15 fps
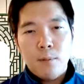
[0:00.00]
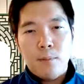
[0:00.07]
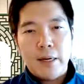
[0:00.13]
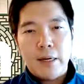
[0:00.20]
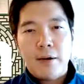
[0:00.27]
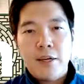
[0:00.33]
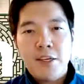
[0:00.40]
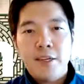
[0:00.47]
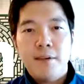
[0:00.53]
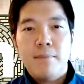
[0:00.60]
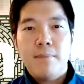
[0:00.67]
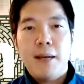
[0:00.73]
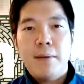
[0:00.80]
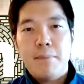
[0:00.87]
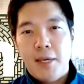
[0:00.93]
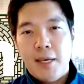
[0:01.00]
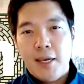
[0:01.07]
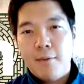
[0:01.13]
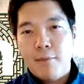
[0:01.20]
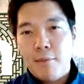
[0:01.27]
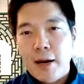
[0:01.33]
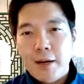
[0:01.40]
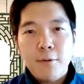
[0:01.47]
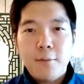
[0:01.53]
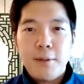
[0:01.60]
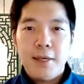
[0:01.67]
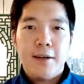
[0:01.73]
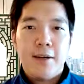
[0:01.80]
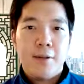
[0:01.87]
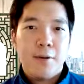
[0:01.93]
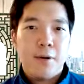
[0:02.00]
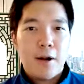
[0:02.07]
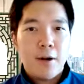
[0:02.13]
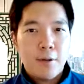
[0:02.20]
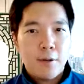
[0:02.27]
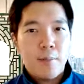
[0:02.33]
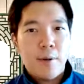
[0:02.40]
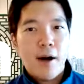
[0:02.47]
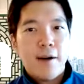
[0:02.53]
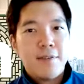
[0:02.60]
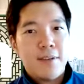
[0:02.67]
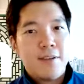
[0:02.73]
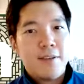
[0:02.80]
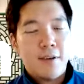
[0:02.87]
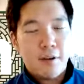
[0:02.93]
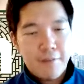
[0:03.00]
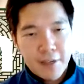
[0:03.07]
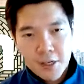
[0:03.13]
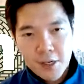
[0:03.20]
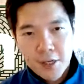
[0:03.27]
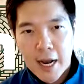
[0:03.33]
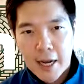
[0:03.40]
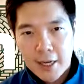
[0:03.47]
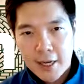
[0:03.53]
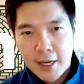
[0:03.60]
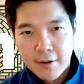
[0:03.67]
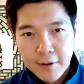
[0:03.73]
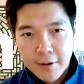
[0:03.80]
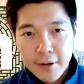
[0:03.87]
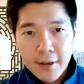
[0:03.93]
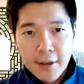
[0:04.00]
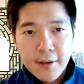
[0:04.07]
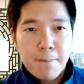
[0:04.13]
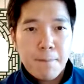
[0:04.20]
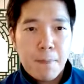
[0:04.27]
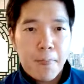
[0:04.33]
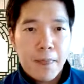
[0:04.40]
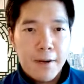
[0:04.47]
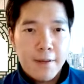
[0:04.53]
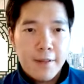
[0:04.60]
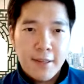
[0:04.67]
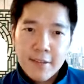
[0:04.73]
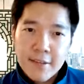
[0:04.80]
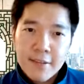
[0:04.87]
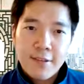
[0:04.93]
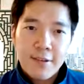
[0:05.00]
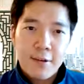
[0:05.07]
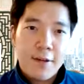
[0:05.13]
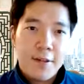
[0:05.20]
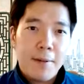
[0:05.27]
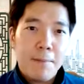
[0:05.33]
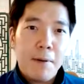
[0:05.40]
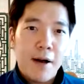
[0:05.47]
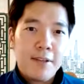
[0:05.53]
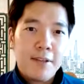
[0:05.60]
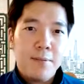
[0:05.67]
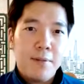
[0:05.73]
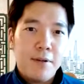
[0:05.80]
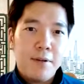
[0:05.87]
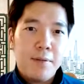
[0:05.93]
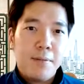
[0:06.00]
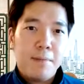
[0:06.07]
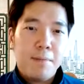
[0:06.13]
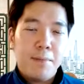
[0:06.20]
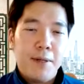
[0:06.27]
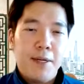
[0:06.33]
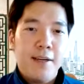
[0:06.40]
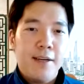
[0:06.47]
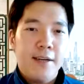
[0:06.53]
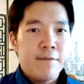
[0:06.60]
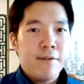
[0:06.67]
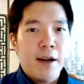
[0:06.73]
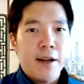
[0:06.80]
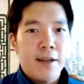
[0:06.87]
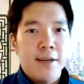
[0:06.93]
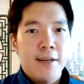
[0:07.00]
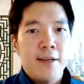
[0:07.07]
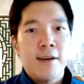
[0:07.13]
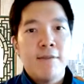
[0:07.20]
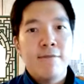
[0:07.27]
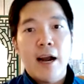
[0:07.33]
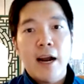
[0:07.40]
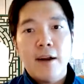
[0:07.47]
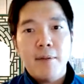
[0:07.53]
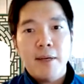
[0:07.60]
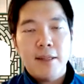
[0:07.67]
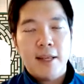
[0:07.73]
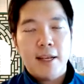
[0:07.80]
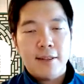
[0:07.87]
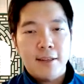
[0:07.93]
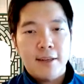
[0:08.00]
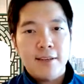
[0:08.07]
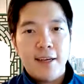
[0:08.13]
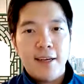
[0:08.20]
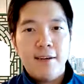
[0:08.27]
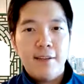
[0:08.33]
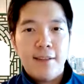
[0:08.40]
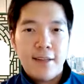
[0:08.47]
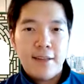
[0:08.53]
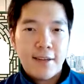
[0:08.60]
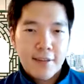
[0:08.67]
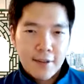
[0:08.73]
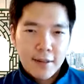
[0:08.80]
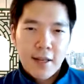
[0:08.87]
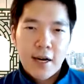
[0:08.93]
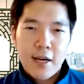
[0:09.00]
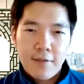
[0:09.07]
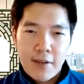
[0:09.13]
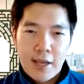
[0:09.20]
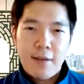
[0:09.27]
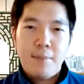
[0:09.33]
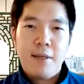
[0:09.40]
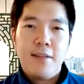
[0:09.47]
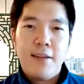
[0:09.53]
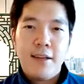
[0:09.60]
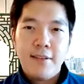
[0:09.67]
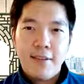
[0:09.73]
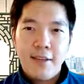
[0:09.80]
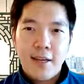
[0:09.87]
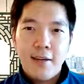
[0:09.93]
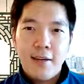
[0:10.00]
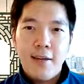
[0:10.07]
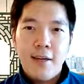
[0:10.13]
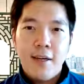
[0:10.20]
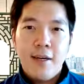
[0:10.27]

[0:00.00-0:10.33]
One question might be, why don't we include our global offsets in our feature tracking? This is certainly possible, but in an environment like LinkedIn that does a lot of A/B testing,